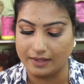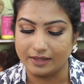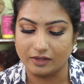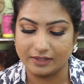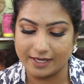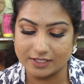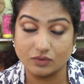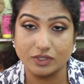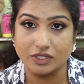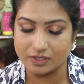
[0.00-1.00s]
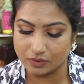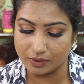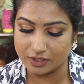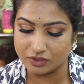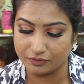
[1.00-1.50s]
Now the next question is, who
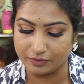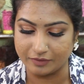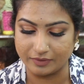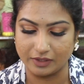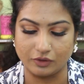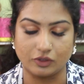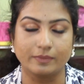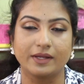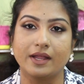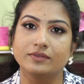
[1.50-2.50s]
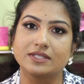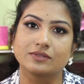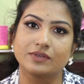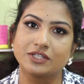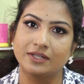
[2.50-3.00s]
is your favorite YouTuber? Now this
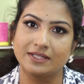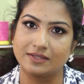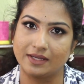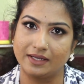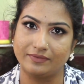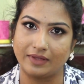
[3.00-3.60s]
question is really